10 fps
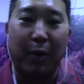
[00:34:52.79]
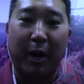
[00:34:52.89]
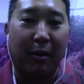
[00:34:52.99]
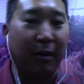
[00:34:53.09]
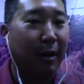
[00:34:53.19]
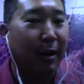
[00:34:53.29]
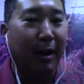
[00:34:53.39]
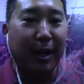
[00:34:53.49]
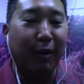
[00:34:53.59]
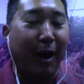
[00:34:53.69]
Where,
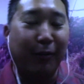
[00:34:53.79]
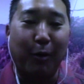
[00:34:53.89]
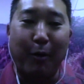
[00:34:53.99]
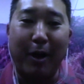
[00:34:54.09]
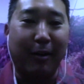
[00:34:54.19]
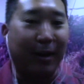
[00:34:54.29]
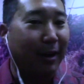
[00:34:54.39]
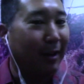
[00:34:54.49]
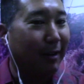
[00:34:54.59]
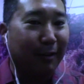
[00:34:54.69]
after a while,
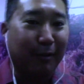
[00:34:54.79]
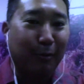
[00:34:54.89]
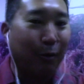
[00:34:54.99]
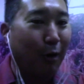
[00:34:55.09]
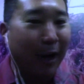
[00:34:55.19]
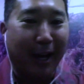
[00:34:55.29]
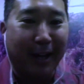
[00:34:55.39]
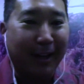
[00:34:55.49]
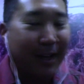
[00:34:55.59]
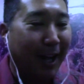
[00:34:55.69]
the Roy
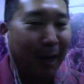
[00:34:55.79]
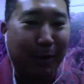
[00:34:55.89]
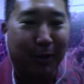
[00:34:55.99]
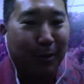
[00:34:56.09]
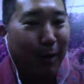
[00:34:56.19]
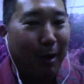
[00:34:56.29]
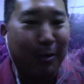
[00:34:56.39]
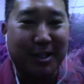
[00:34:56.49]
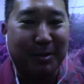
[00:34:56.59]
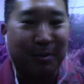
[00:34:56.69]
and the top and the Toa
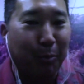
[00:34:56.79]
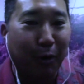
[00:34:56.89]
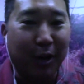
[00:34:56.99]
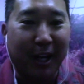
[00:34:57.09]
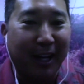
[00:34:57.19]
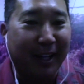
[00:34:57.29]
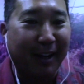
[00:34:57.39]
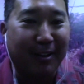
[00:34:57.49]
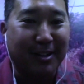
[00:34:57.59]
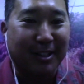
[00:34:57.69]
were just booking it.
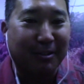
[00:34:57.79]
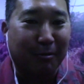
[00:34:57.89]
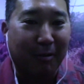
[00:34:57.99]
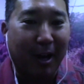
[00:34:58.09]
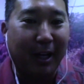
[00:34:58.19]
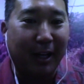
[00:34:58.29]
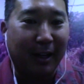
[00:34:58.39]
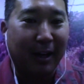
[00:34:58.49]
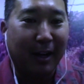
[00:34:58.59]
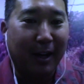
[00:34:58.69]
They're just
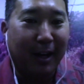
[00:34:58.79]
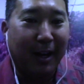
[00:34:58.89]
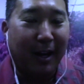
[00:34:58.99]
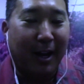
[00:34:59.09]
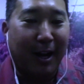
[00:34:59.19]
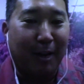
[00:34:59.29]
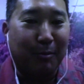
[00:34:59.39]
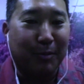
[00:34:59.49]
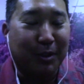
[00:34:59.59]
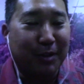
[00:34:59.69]
running.
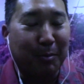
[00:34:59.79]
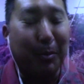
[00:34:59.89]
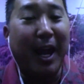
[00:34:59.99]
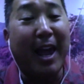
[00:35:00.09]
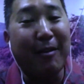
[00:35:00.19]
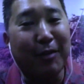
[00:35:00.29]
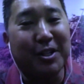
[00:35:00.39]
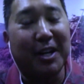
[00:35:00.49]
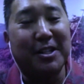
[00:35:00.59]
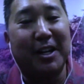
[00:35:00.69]
So the behavior
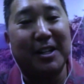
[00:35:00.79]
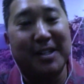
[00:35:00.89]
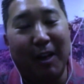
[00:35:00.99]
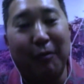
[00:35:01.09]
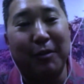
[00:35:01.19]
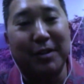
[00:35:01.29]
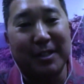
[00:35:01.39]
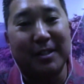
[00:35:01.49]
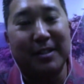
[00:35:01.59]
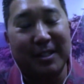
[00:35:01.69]
change in itself
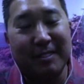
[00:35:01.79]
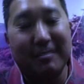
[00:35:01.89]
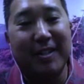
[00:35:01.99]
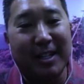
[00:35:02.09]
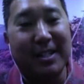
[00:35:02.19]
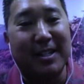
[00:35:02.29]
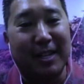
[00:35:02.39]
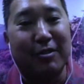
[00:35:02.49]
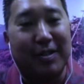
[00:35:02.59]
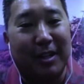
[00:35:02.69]
was just as
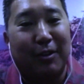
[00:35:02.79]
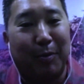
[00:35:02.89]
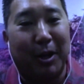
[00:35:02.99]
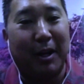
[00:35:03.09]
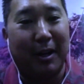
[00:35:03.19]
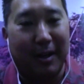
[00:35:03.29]
interesting to me.